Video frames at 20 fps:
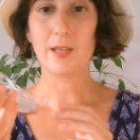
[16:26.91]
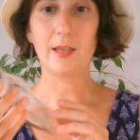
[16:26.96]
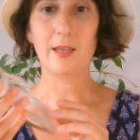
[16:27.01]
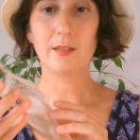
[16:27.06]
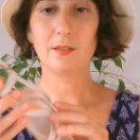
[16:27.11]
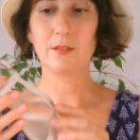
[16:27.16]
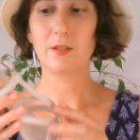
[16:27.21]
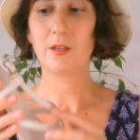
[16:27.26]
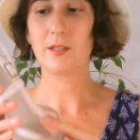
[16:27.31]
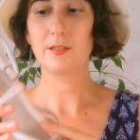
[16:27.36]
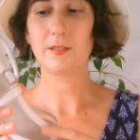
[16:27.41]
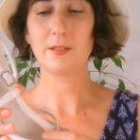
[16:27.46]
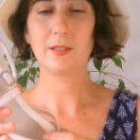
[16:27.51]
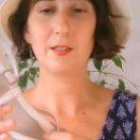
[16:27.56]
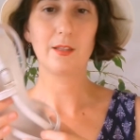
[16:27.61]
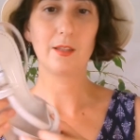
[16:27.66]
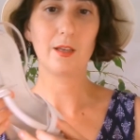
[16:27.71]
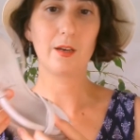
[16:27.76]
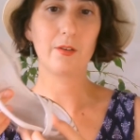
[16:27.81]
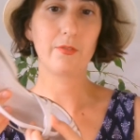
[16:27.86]
As you can see,
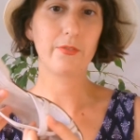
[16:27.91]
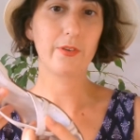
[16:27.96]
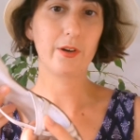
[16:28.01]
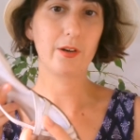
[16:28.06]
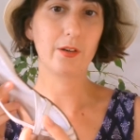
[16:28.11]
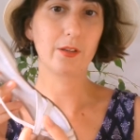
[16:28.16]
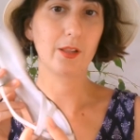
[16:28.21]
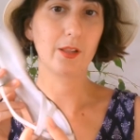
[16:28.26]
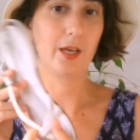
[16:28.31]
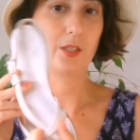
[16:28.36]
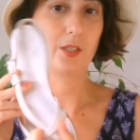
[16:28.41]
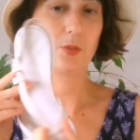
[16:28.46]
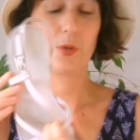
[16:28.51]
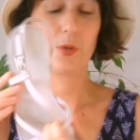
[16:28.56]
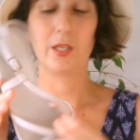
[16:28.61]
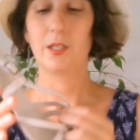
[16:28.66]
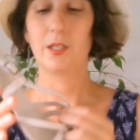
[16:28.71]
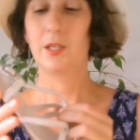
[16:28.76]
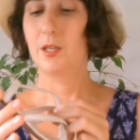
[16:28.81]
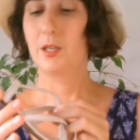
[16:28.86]
they're very
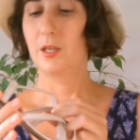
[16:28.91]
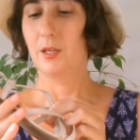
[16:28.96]
lightweight.